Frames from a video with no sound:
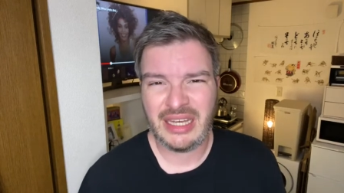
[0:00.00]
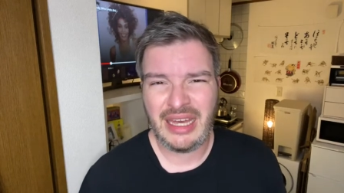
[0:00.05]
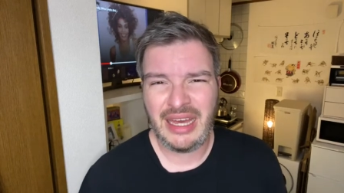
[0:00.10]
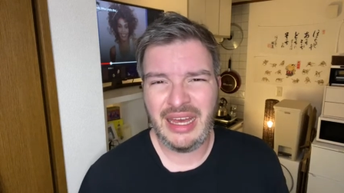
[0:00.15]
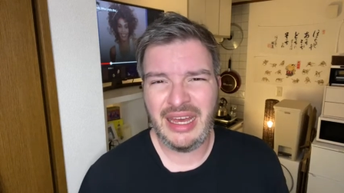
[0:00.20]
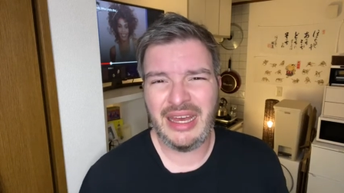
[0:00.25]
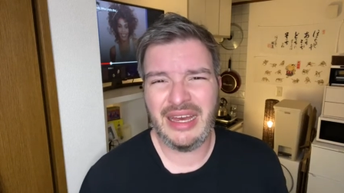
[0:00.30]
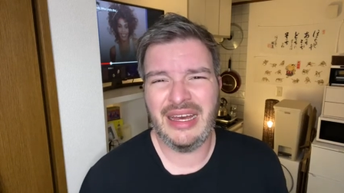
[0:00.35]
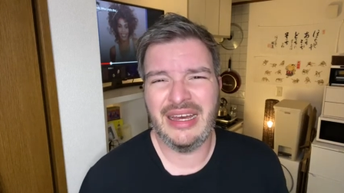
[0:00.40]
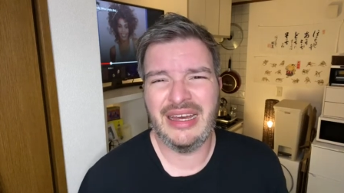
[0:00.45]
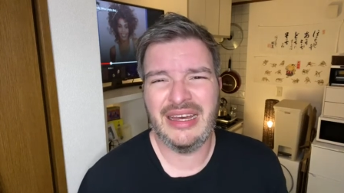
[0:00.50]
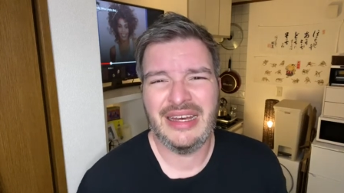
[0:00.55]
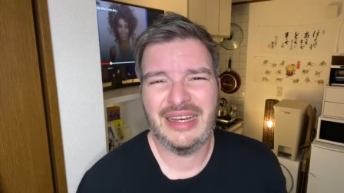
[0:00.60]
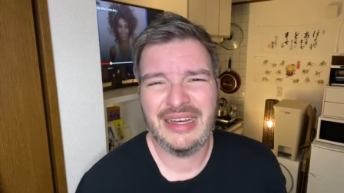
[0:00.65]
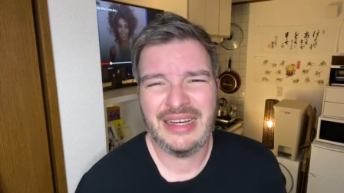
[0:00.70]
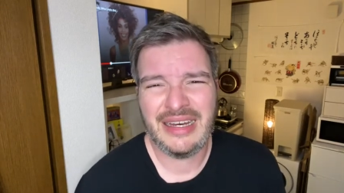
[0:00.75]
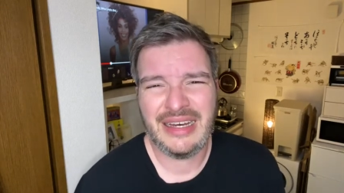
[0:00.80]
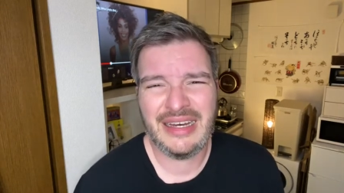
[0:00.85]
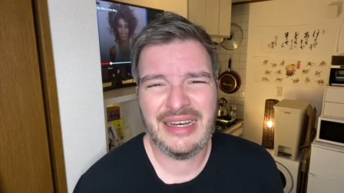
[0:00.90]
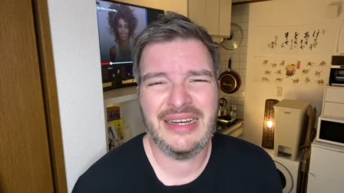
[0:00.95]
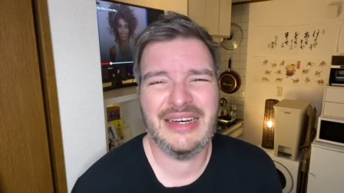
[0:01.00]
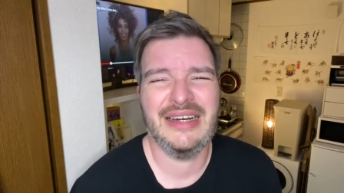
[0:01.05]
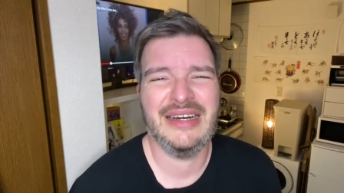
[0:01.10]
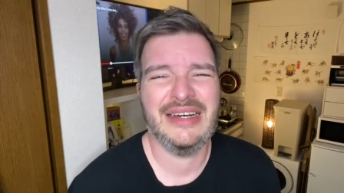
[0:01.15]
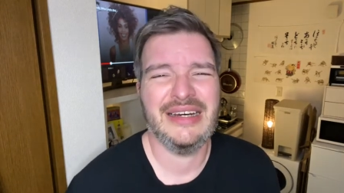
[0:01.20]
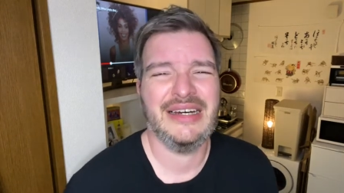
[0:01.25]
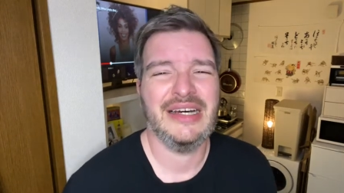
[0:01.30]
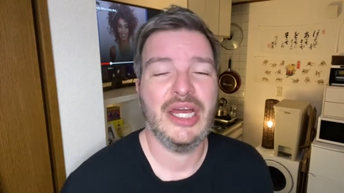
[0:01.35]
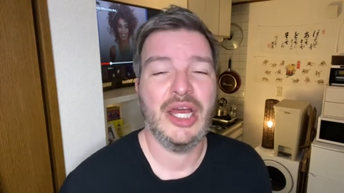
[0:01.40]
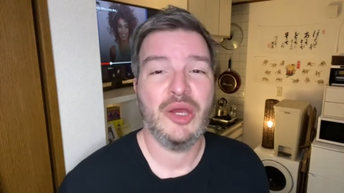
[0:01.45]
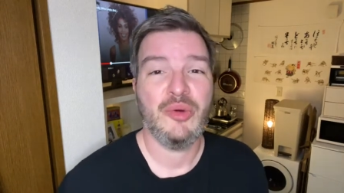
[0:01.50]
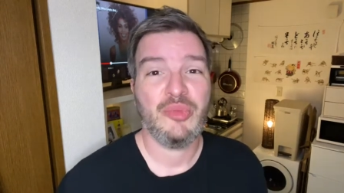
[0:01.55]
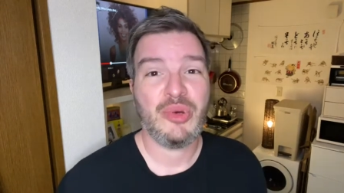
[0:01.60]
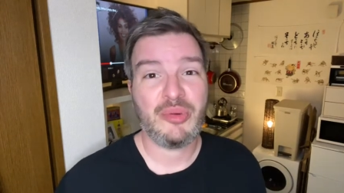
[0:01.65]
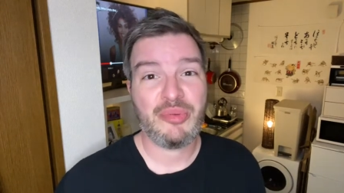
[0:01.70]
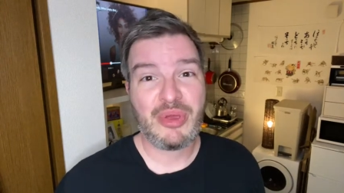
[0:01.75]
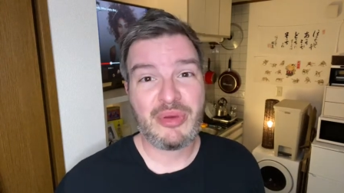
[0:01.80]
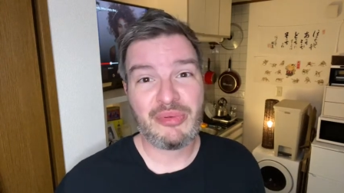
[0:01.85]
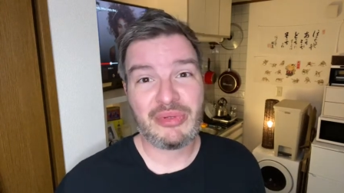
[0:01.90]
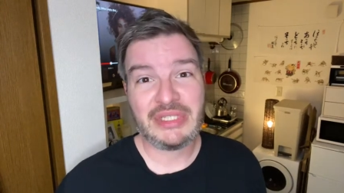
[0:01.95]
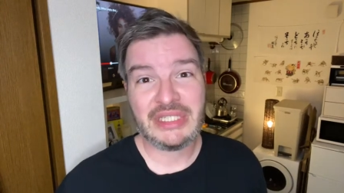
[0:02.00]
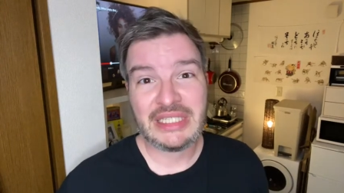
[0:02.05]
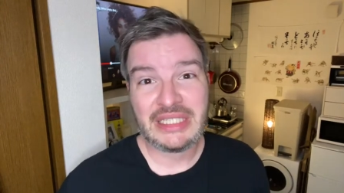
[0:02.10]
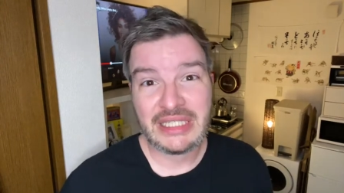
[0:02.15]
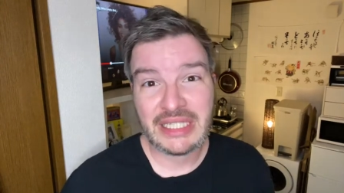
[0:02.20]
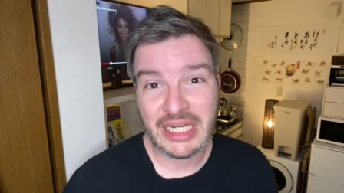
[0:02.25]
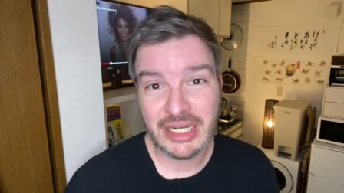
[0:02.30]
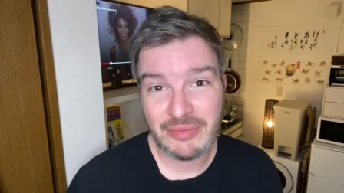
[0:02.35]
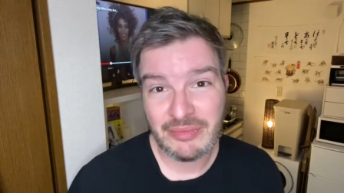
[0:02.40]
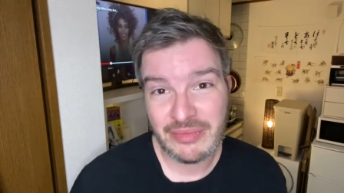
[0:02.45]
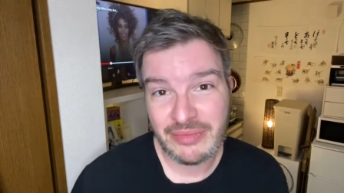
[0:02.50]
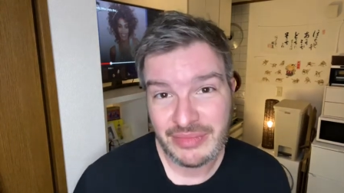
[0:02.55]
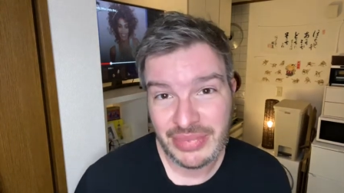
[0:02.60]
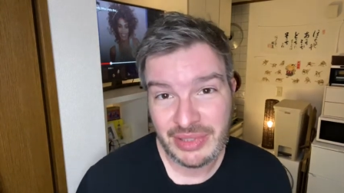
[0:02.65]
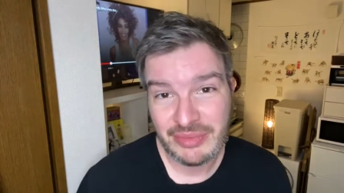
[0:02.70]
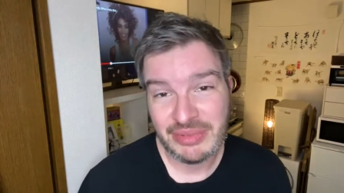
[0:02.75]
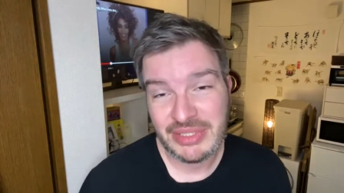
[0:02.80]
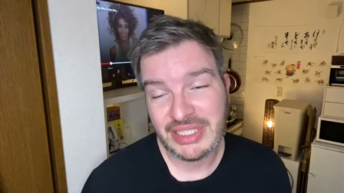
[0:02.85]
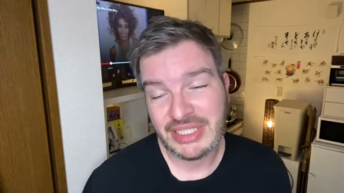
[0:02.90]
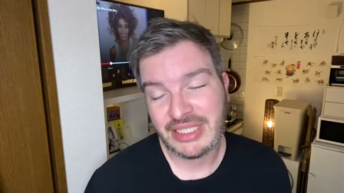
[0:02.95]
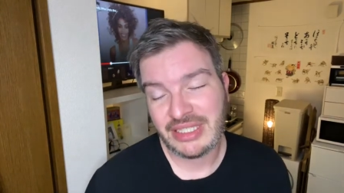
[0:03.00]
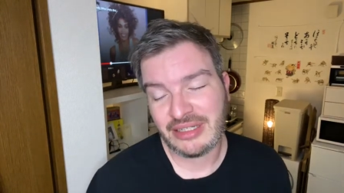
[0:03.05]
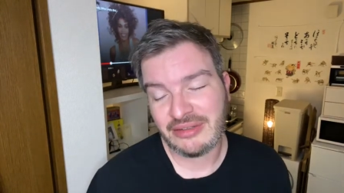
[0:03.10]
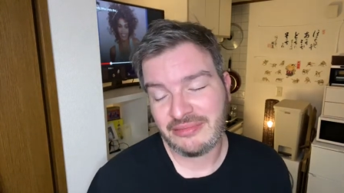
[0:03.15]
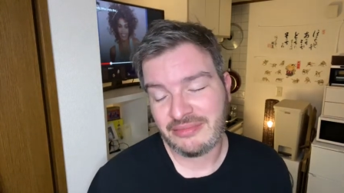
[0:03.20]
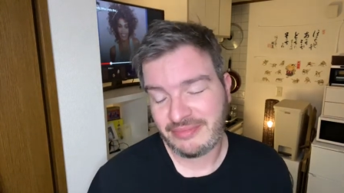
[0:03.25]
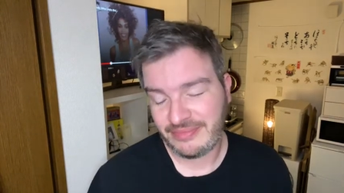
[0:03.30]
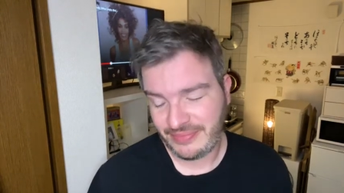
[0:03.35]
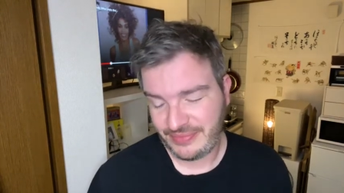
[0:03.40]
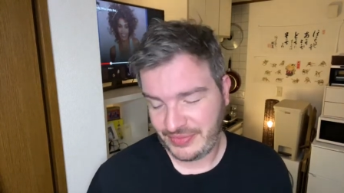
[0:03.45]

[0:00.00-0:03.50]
but people did come. People did come.